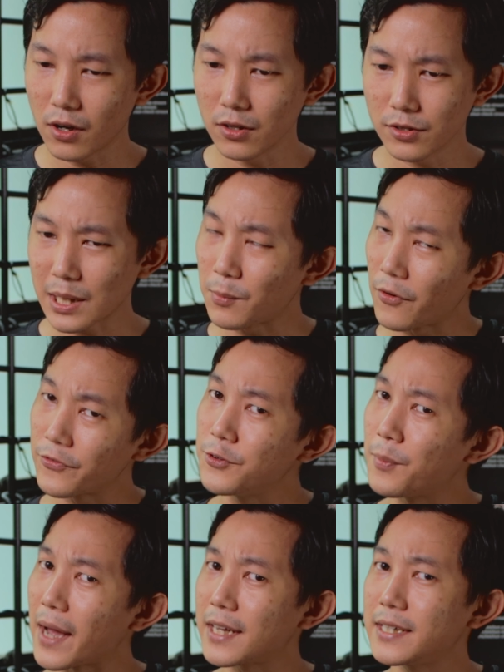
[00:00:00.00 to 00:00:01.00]
although some of
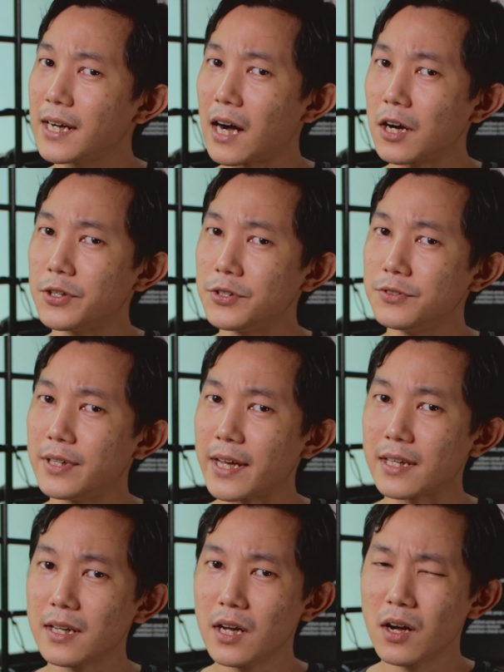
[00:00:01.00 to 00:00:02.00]
you might actually argue
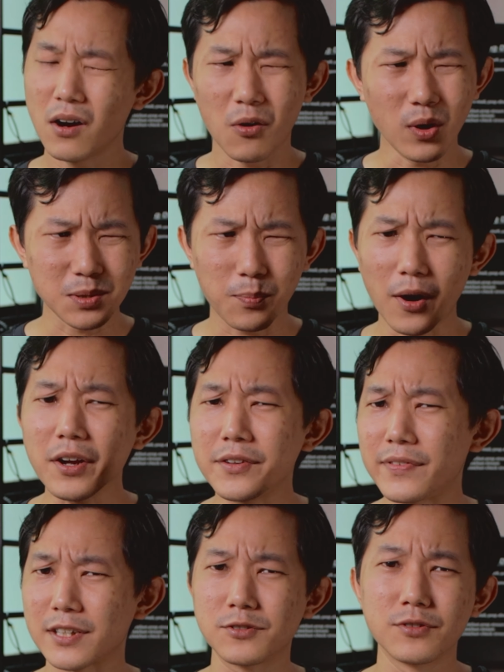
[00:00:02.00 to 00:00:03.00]
that, oh, what's the point
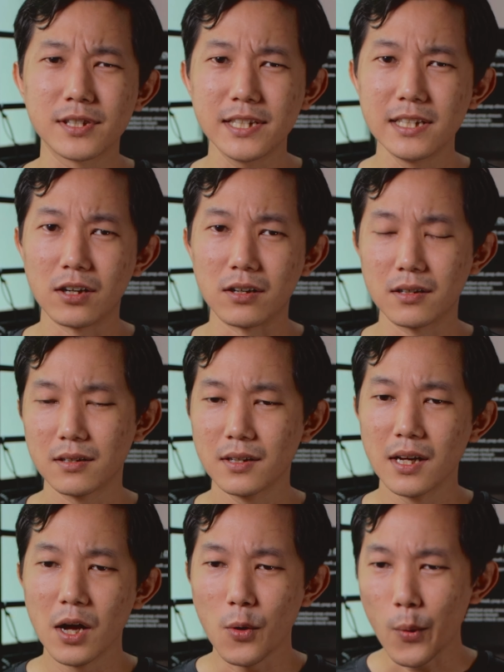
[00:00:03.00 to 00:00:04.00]
if there's no C-Log?
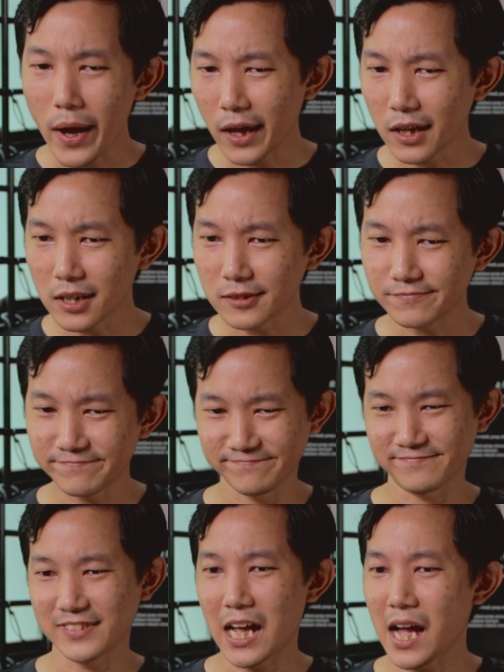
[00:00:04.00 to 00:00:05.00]
Well,
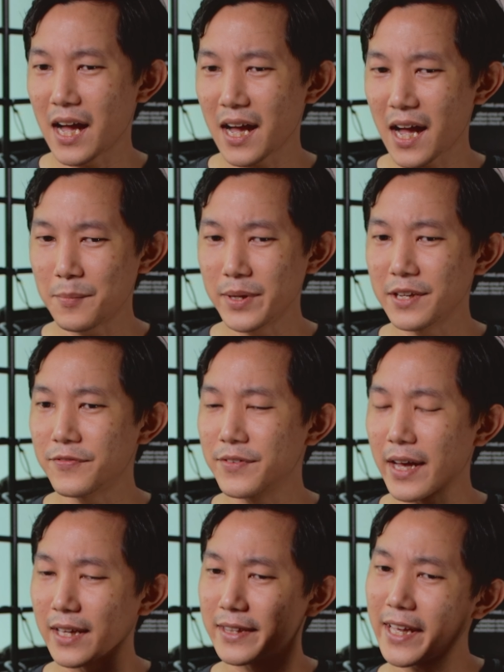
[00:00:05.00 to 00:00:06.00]
I mean, if
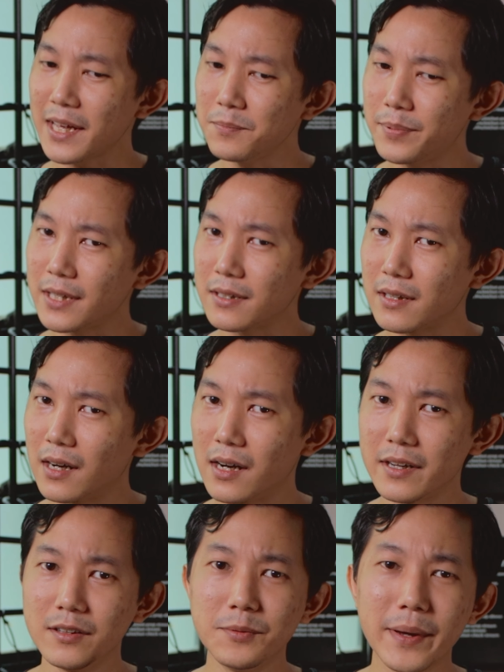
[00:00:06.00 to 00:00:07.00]
you get a 10-bit,
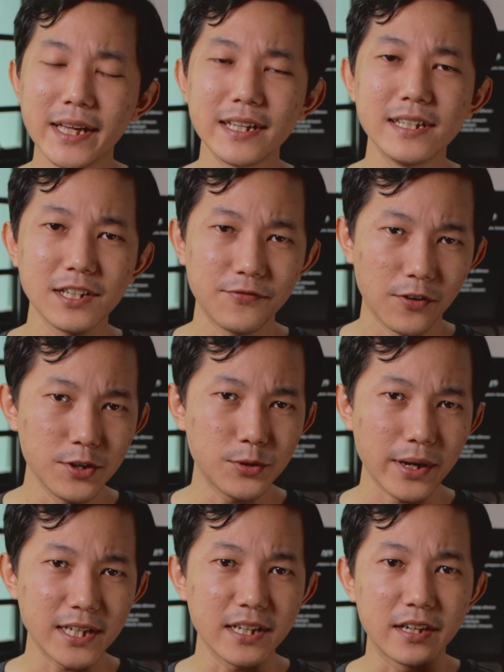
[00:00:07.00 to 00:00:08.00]
it'll make it easier for you
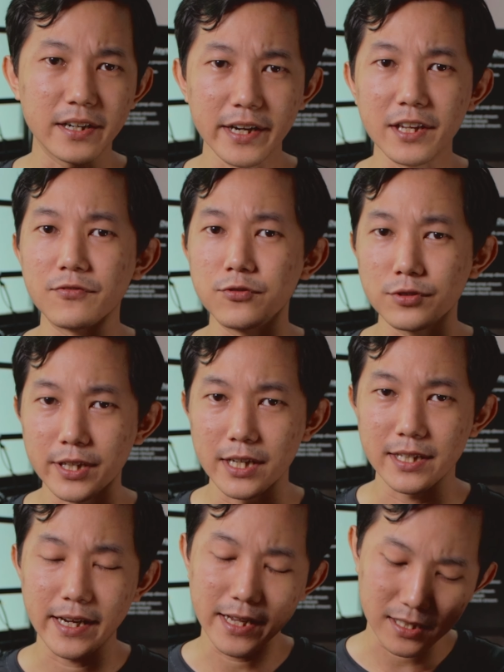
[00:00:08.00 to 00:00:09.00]
to actually grade your
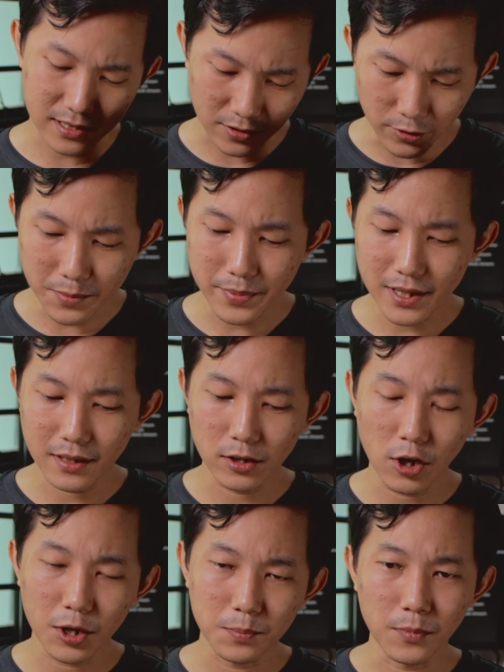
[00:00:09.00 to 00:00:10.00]
footage. There's going to be a
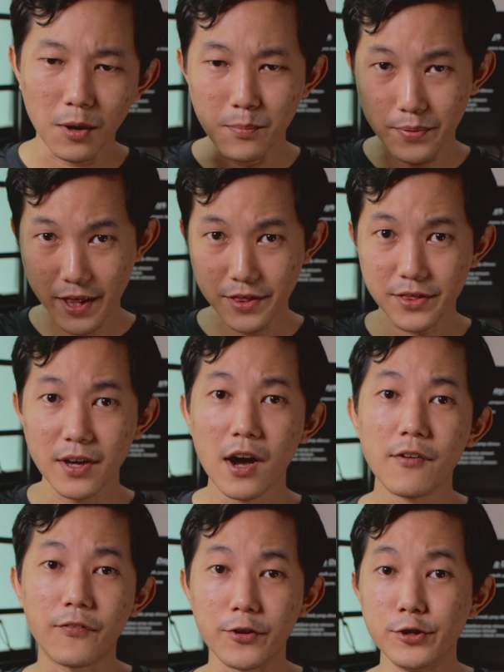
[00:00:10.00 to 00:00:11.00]
lot more breadth
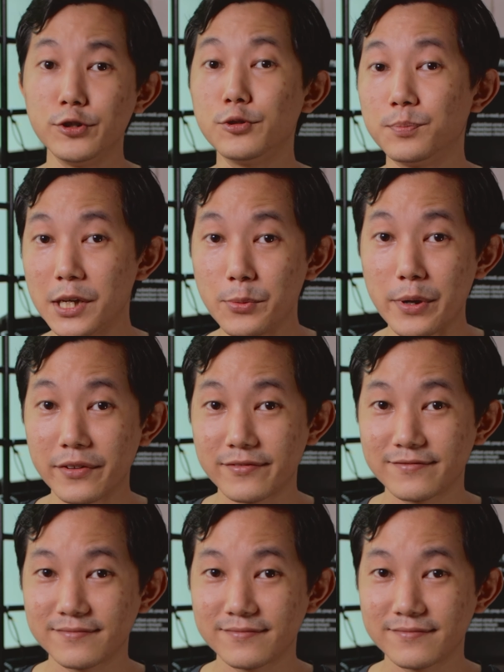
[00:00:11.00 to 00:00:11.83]
for you to play with.